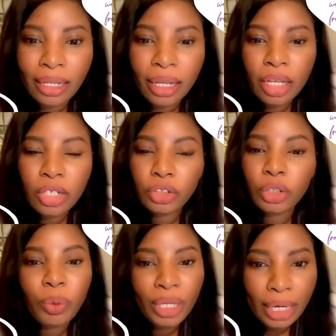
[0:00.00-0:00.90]
So
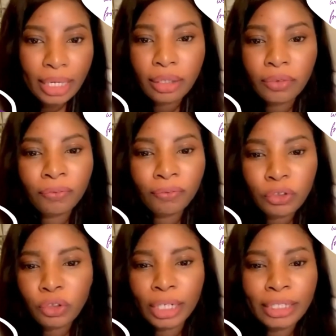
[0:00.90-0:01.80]
we kind of
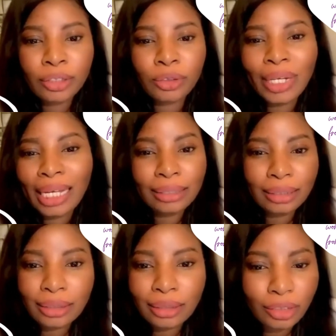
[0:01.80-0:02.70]
try to
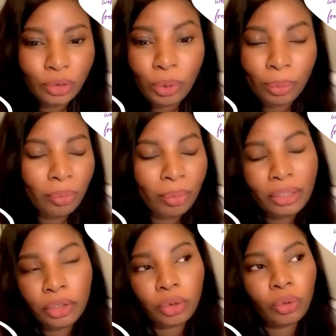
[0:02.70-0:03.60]
assist these women by
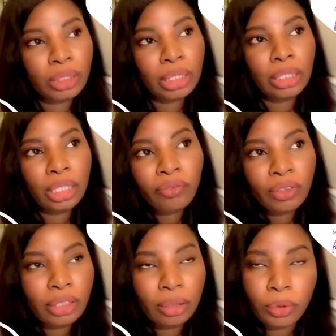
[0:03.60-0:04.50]
not only giving
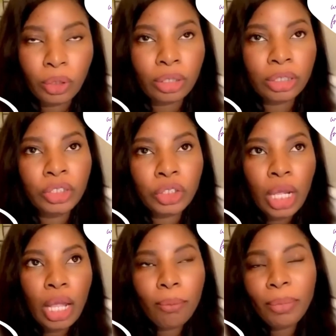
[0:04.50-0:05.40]
them knowledge,
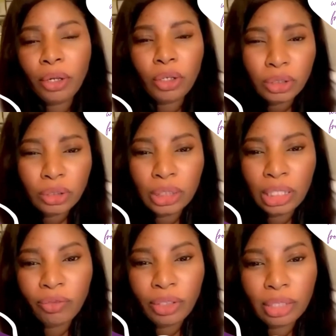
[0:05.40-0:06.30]
but also
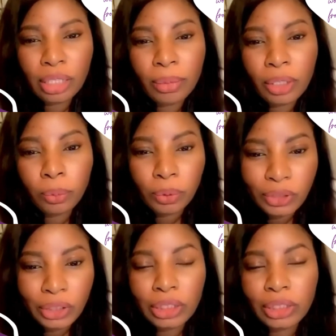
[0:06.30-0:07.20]
giving them an
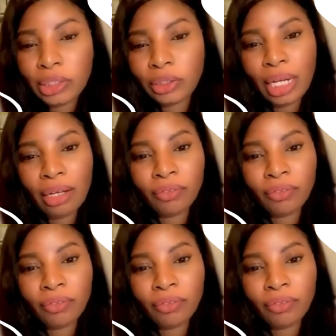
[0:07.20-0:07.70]
opportunity to have a